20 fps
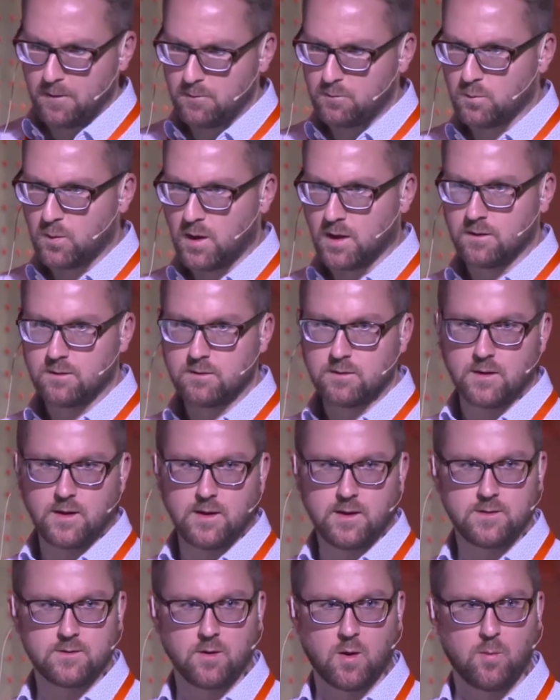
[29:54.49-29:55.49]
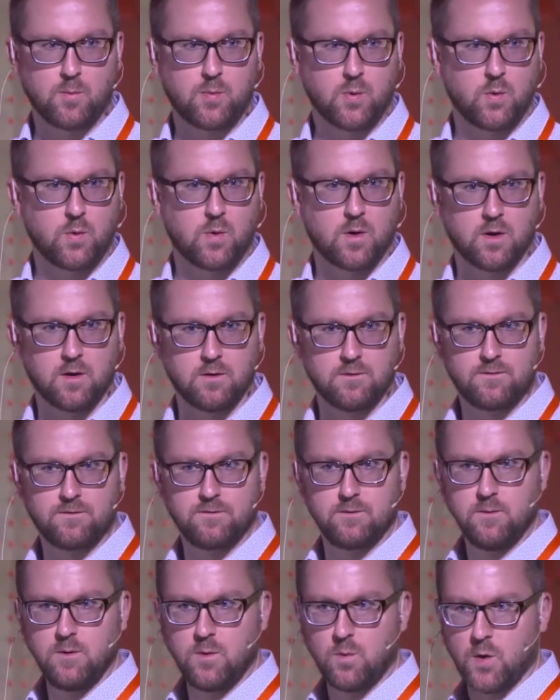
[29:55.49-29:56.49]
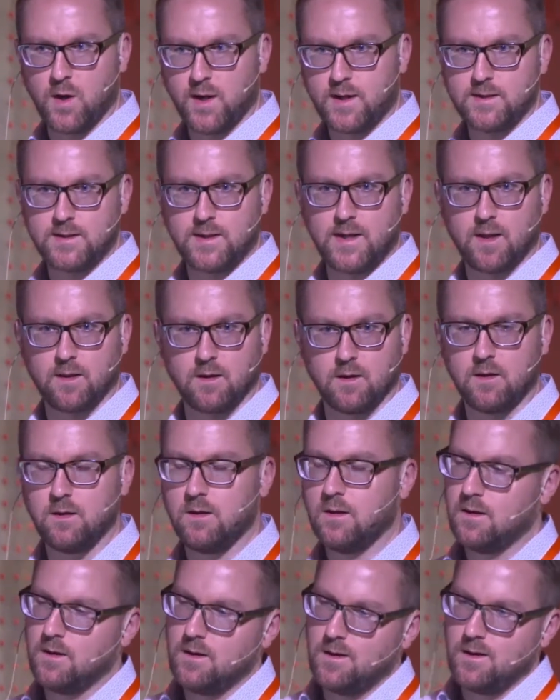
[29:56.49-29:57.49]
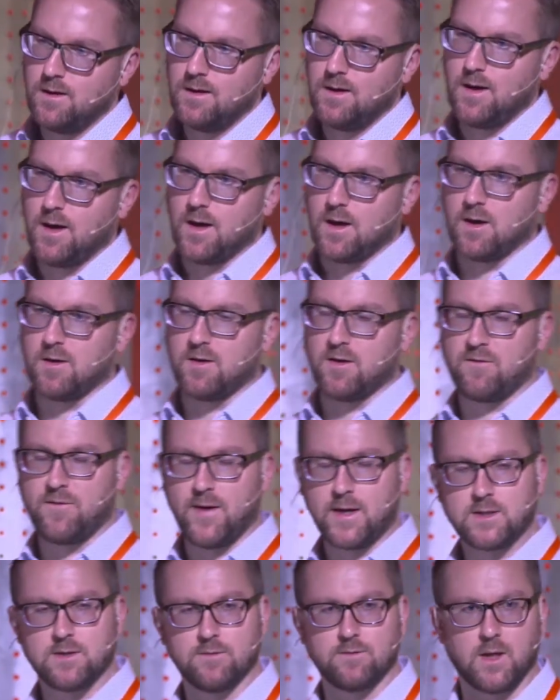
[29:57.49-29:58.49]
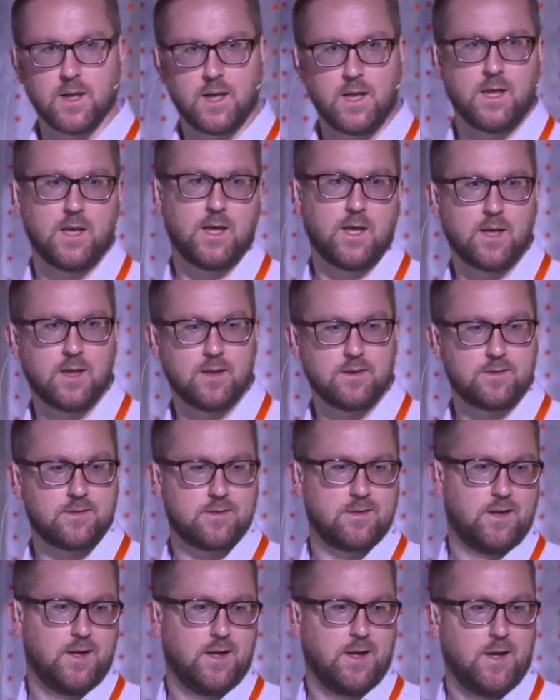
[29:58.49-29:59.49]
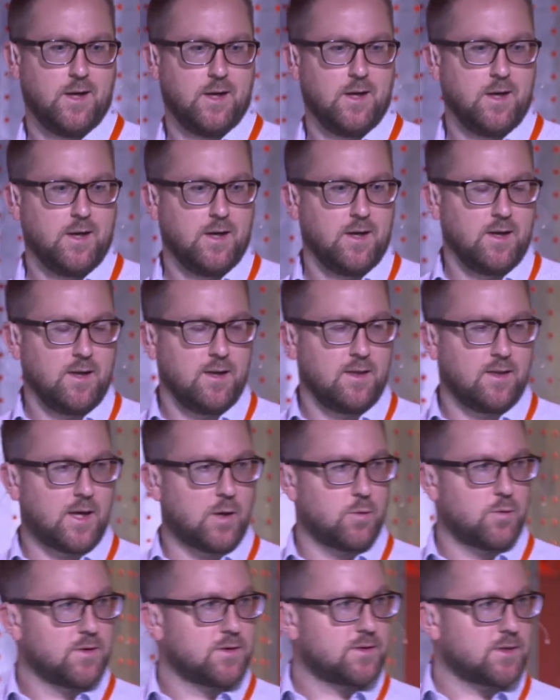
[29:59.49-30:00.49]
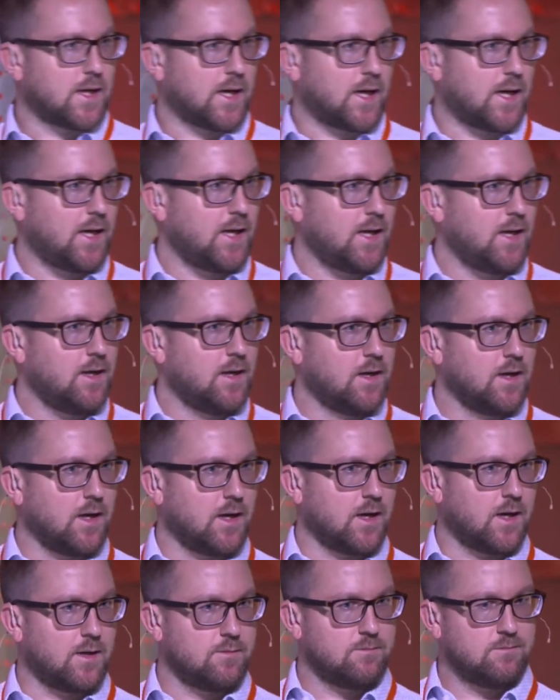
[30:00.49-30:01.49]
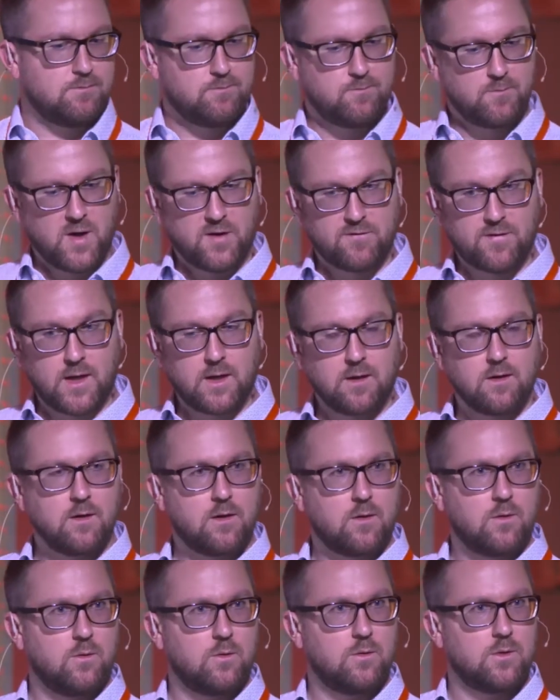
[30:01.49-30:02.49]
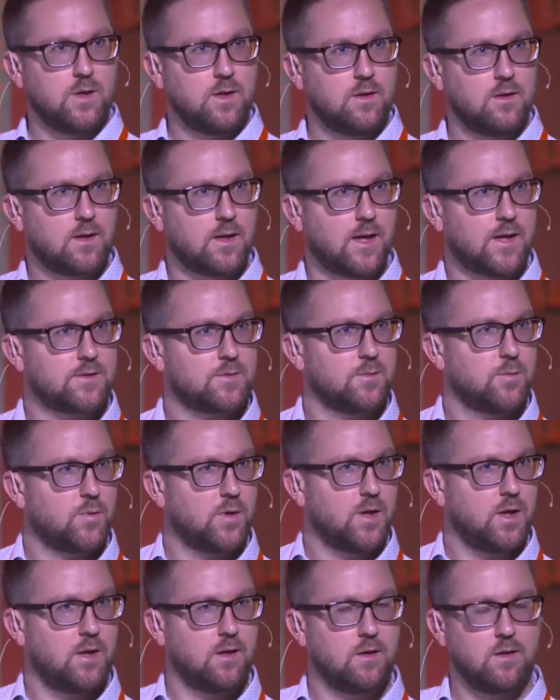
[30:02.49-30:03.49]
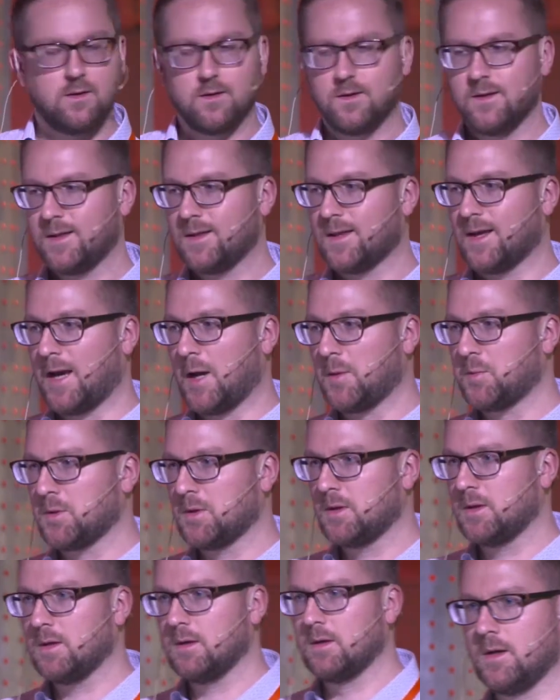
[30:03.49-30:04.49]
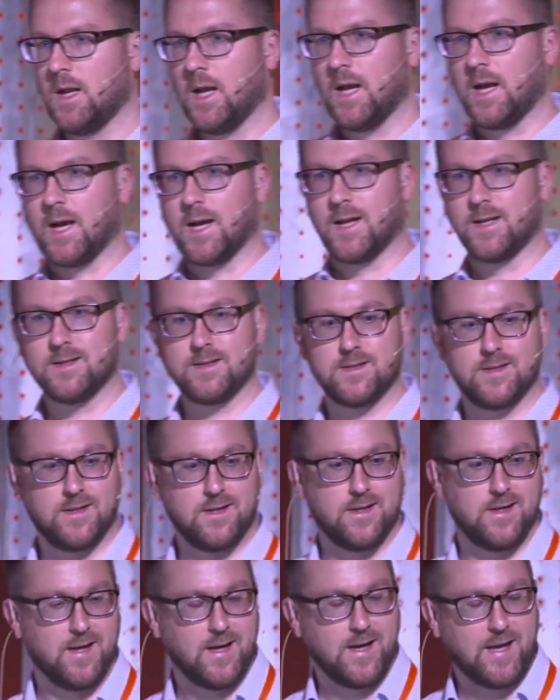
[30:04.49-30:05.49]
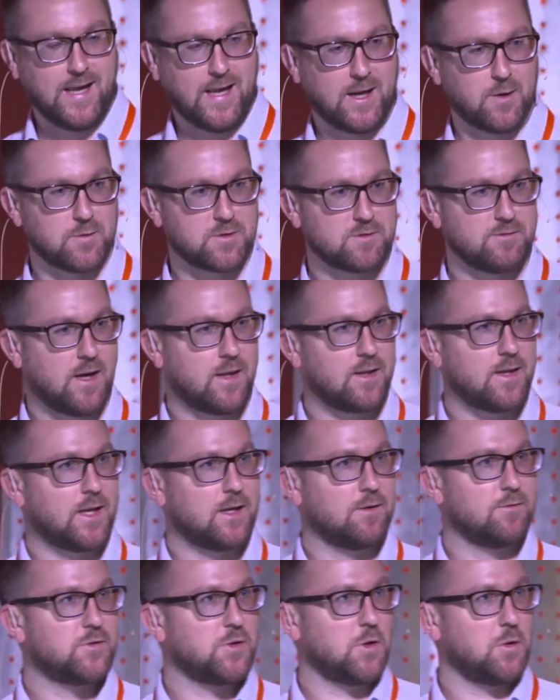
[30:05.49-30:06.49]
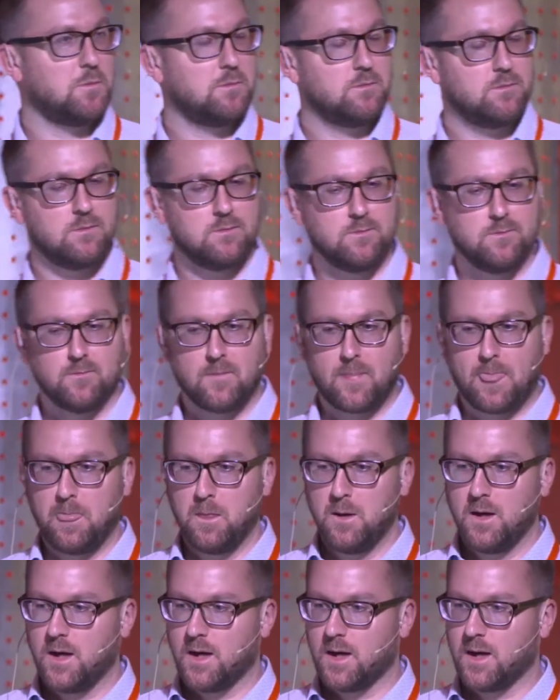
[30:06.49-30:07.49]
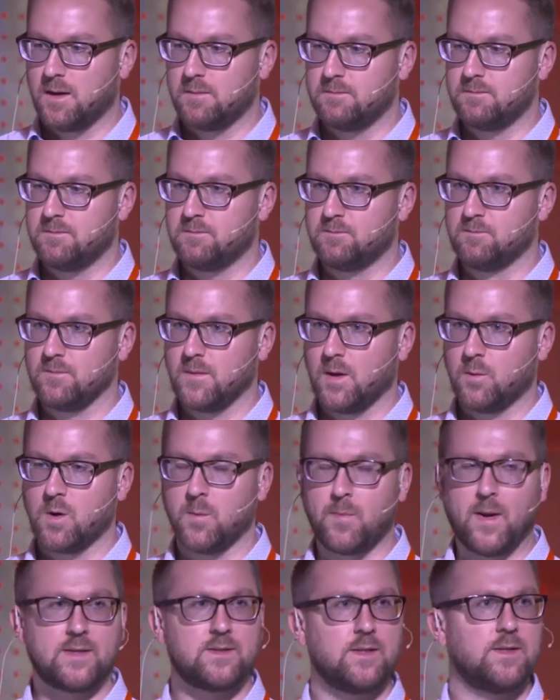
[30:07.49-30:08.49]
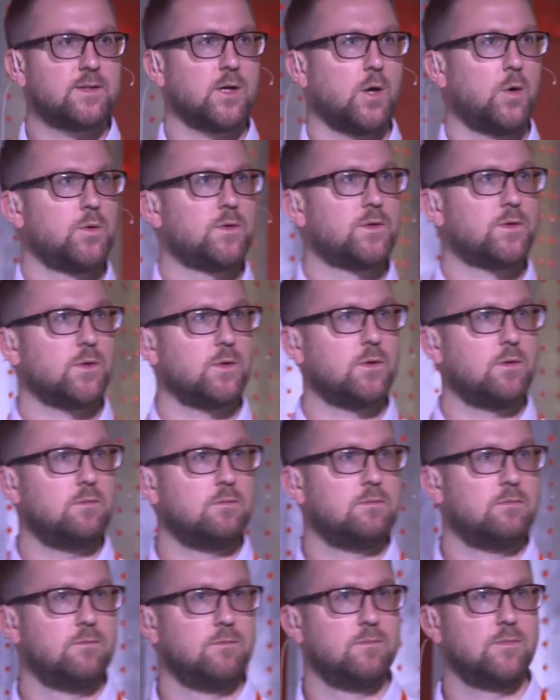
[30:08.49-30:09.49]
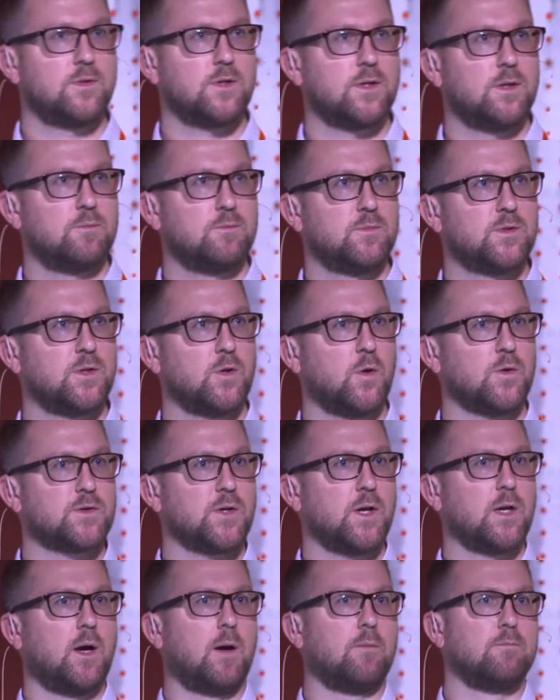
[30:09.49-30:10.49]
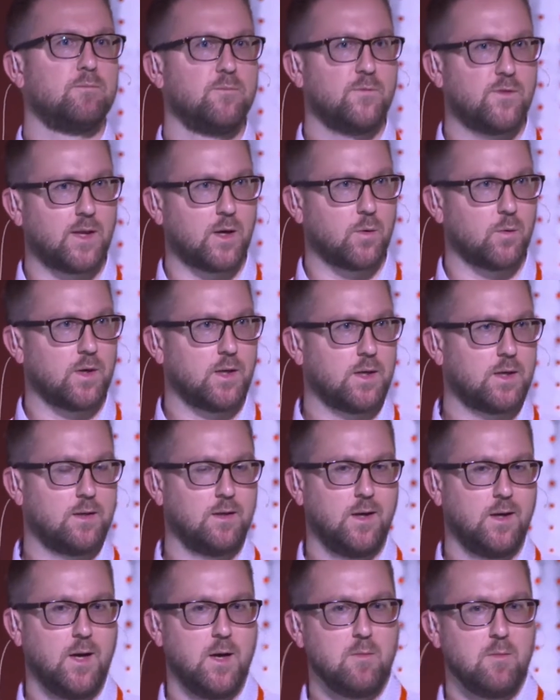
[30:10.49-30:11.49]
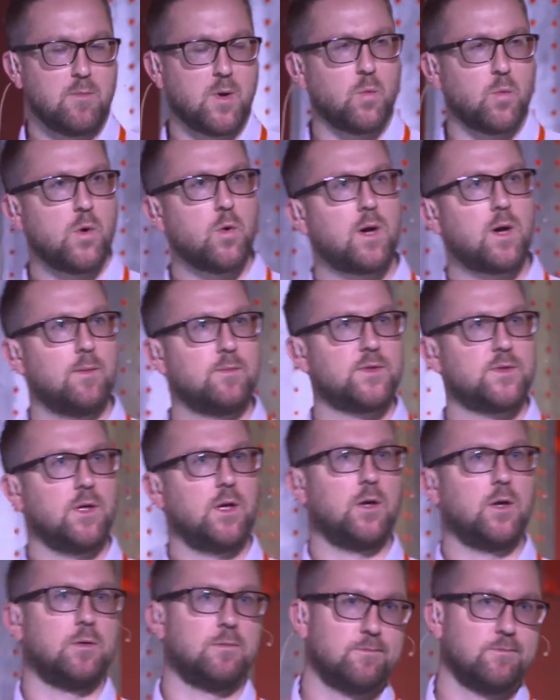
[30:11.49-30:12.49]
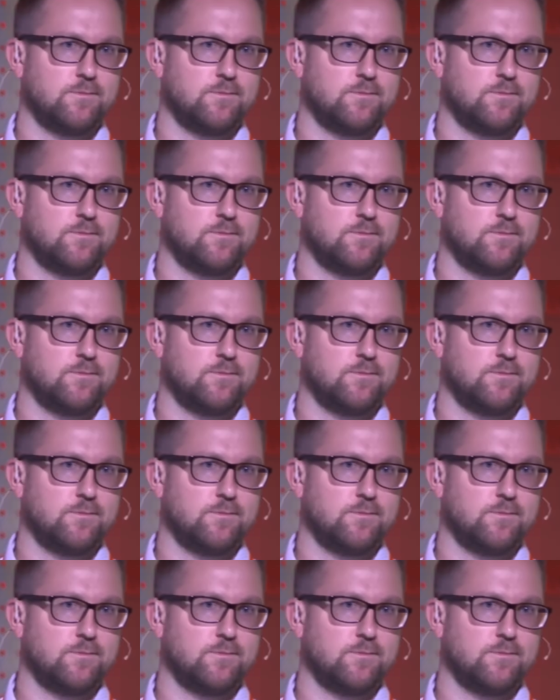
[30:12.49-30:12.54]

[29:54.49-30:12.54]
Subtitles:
One example of working together effectively is there was a event called Glastonbury that happened, and it was around the end of June, and we were basically told to not turn up for that week, but we'll come to you.